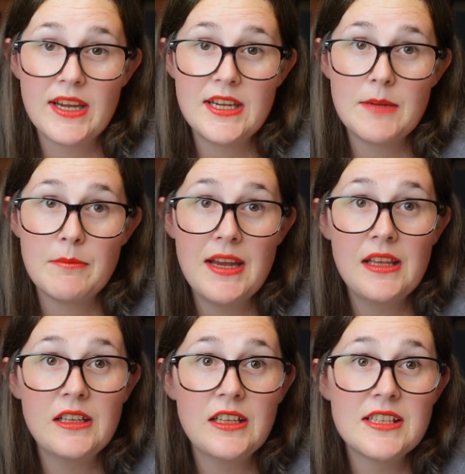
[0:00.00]
a
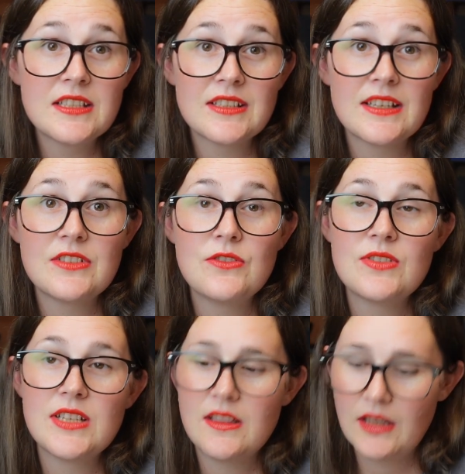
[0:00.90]
mailing list because I do
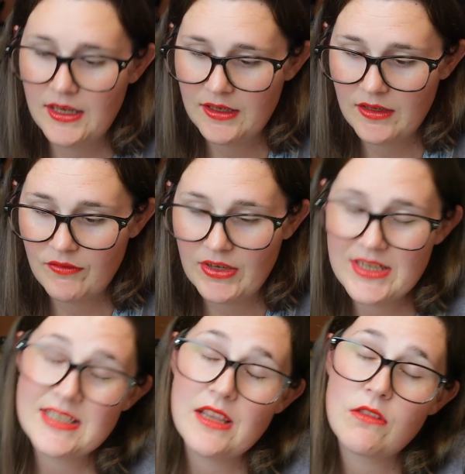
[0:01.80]
see that
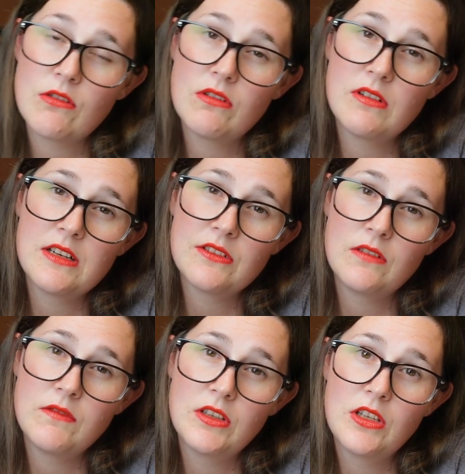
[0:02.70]
advice get thrown around an
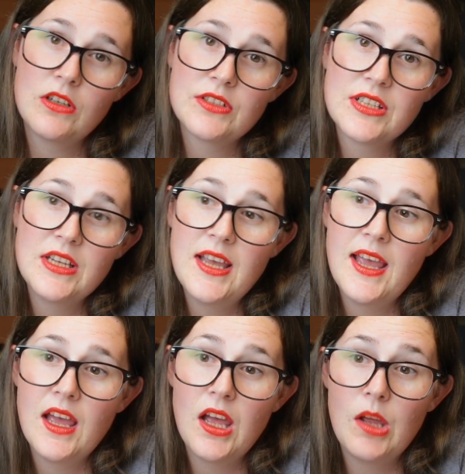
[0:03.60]
awful lot.
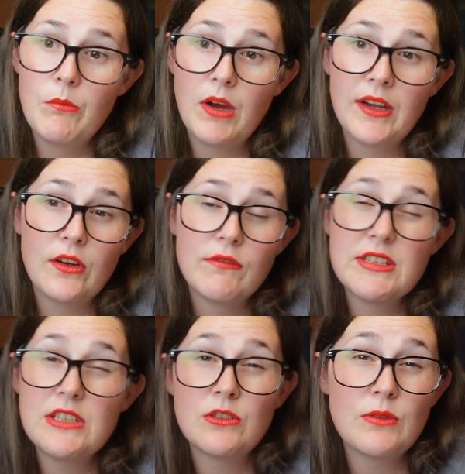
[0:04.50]
I
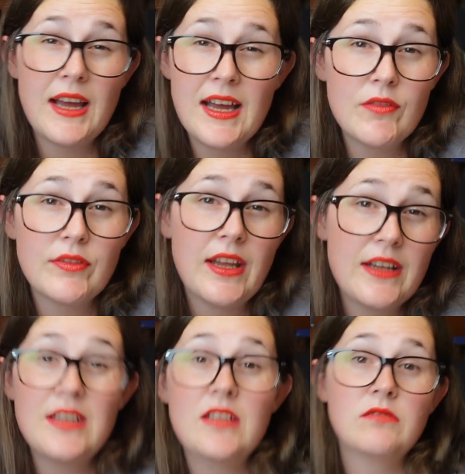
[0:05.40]
obviously don't have
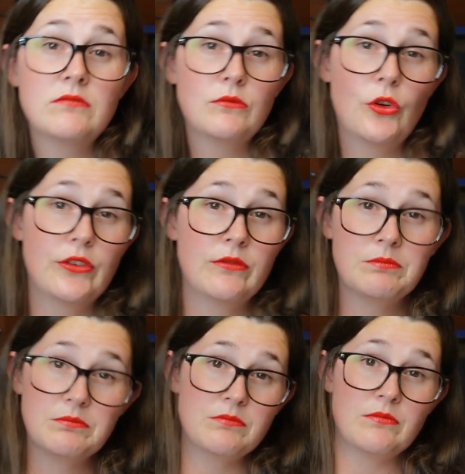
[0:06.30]
anyone
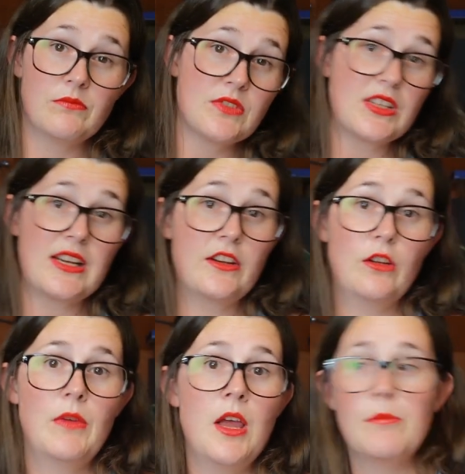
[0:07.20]
signing
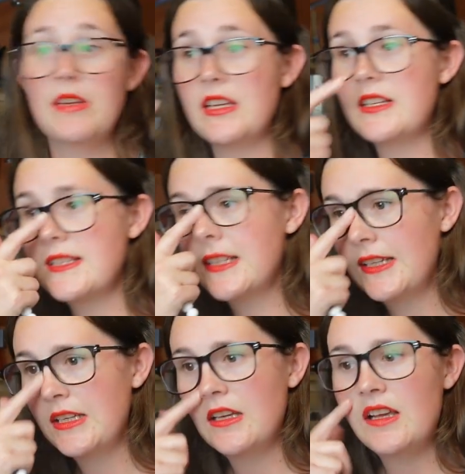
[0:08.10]
up because
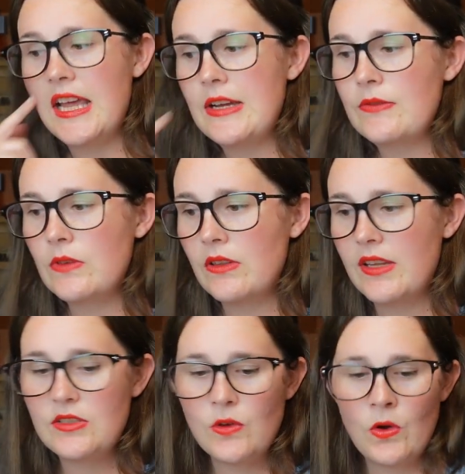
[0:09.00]

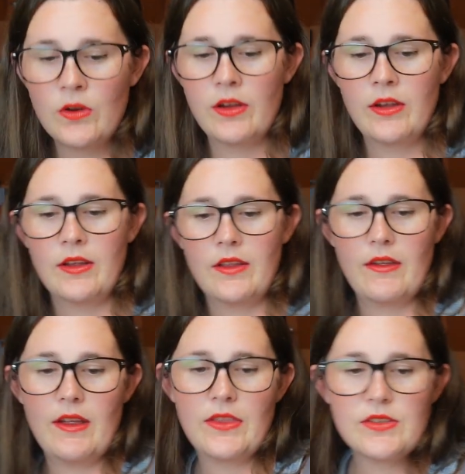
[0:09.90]

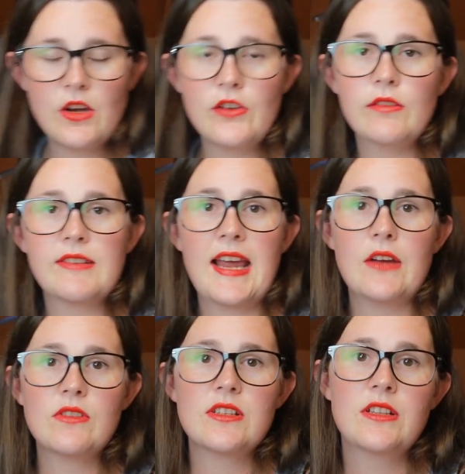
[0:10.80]
there's not enough
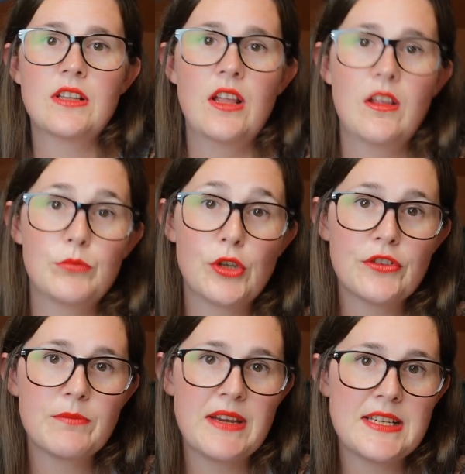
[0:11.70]
counts
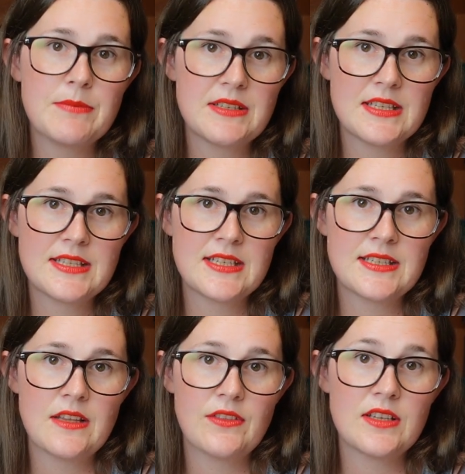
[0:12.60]
product-based
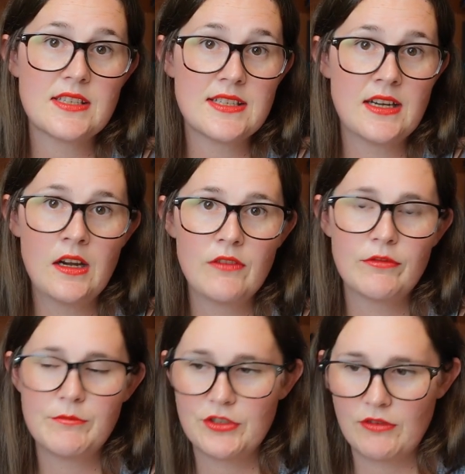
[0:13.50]
businesses that are starting
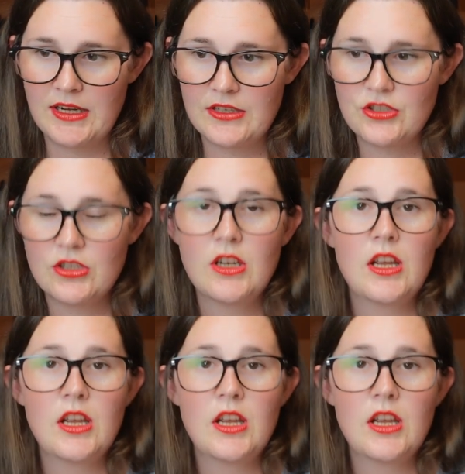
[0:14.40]
from scratch